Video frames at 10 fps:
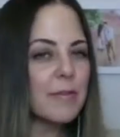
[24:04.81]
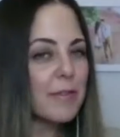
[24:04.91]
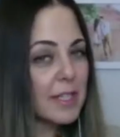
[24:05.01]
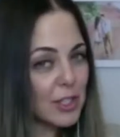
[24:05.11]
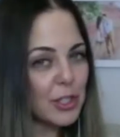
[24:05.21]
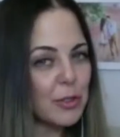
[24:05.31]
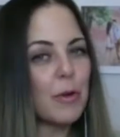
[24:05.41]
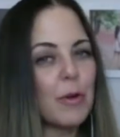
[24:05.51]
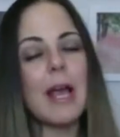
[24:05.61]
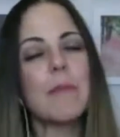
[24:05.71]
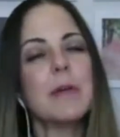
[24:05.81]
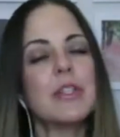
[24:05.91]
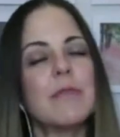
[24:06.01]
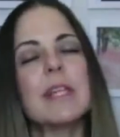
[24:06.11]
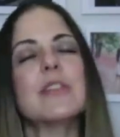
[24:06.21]
of things too? Or how much
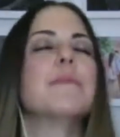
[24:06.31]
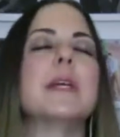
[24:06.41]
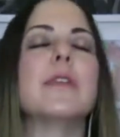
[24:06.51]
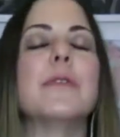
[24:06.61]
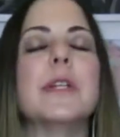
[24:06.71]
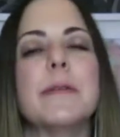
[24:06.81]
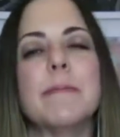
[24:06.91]
of that should be included?